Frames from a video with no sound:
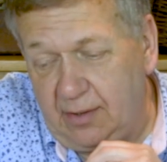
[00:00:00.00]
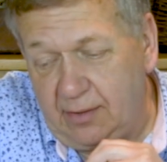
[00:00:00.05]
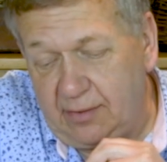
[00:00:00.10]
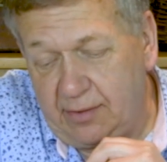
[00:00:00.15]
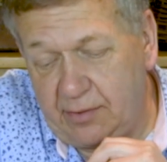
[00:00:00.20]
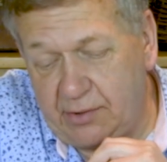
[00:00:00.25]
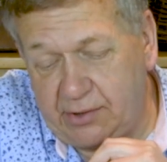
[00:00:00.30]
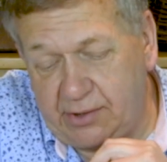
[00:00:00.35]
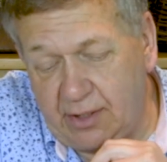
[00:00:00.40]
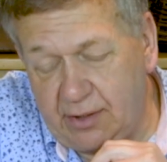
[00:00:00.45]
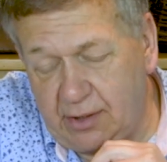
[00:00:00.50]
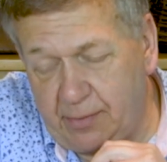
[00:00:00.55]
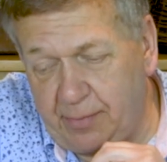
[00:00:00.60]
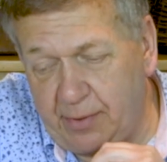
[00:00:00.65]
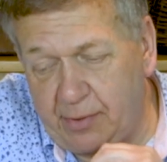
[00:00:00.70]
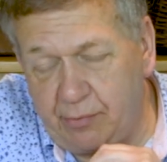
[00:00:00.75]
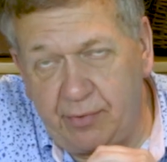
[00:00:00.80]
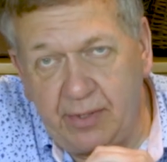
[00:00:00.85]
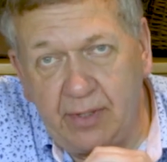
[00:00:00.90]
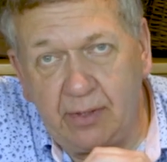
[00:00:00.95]
Now the centre
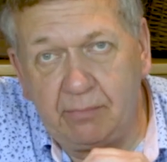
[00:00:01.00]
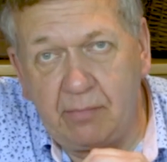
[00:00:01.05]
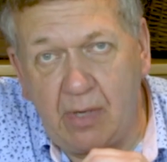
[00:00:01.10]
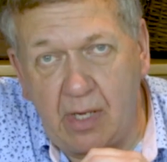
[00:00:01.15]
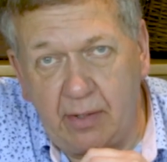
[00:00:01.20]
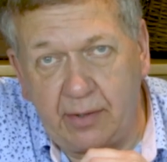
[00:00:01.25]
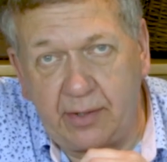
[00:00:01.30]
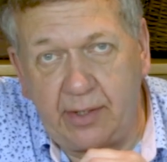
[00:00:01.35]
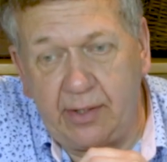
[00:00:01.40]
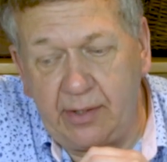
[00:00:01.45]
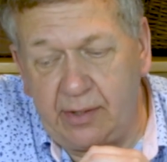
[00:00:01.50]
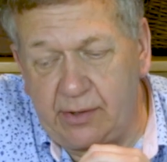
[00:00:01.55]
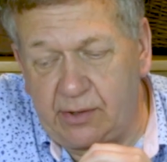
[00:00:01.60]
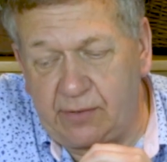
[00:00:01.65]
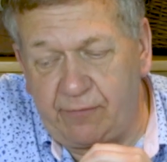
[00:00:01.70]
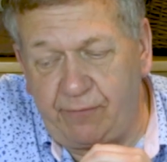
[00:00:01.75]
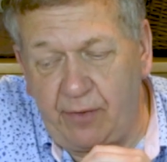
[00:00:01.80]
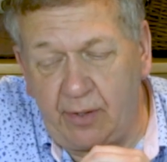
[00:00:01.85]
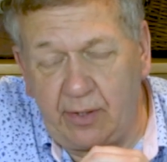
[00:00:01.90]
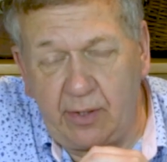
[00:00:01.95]
pin reel market
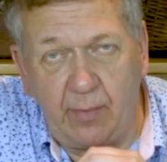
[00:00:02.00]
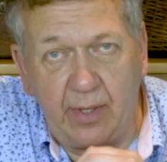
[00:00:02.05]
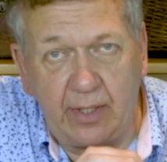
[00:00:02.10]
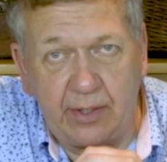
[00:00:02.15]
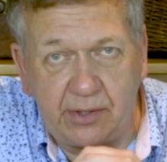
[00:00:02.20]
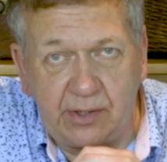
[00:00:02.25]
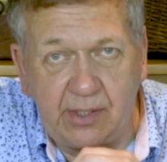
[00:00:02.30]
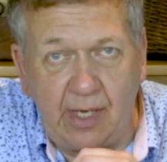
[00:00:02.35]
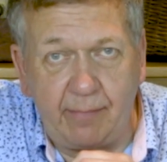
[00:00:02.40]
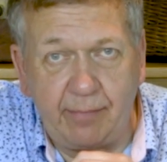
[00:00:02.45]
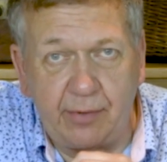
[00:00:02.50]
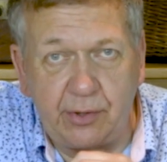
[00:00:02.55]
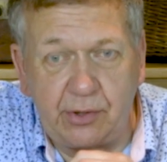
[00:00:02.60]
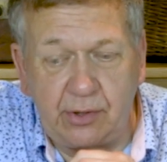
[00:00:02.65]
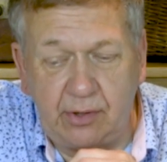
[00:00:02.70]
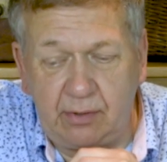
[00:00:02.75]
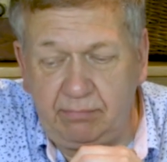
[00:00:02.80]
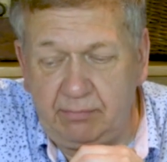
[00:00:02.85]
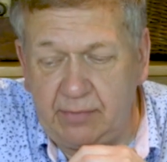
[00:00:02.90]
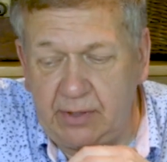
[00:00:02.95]
is fairly well
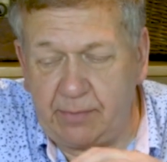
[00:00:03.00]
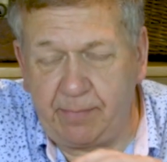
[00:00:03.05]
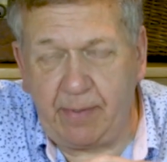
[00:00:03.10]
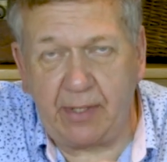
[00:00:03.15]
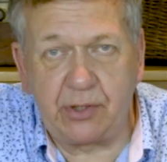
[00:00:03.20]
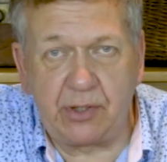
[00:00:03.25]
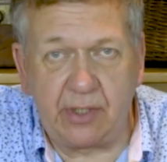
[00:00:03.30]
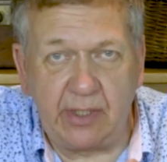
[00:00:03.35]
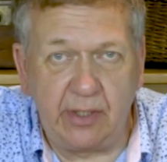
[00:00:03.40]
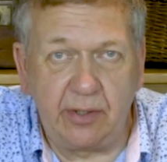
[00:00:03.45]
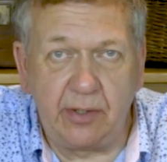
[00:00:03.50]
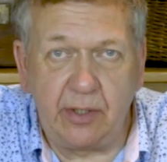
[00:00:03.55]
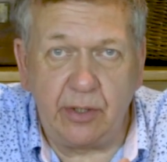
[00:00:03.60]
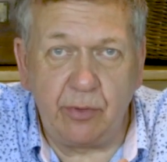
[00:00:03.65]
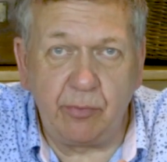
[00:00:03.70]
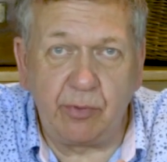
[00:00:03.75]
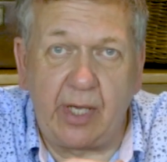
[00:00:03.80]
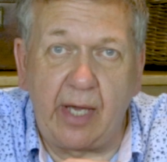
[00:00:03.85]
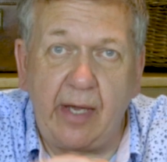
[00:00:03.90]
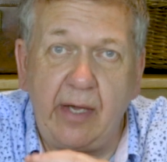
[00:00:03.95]
established, especially here in the
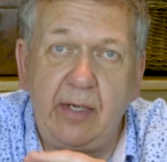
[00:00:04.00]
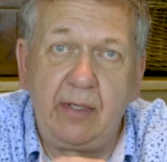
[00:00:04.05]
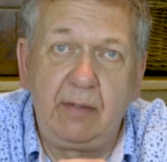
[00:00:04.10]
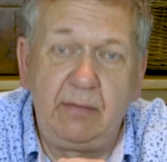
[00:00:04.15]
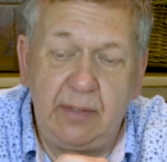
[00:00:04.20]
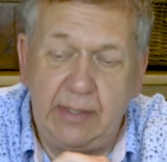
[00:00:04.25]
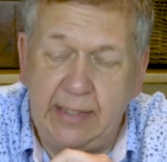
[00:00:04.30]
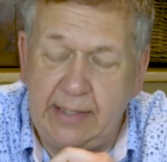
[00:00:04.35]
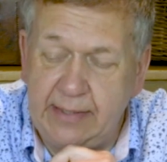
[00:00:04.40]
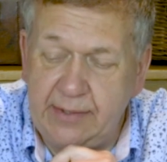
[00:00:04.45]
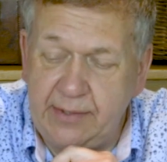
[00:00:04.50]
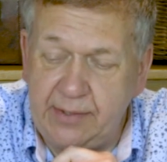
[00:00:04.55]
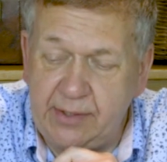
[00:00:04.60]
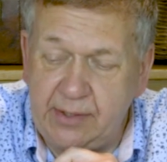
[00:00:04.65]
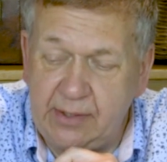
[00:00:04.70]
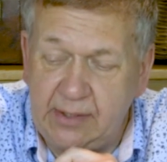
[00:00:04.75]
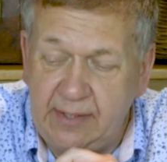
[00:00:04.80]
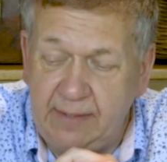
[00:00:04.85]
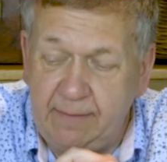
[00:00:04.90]
UK and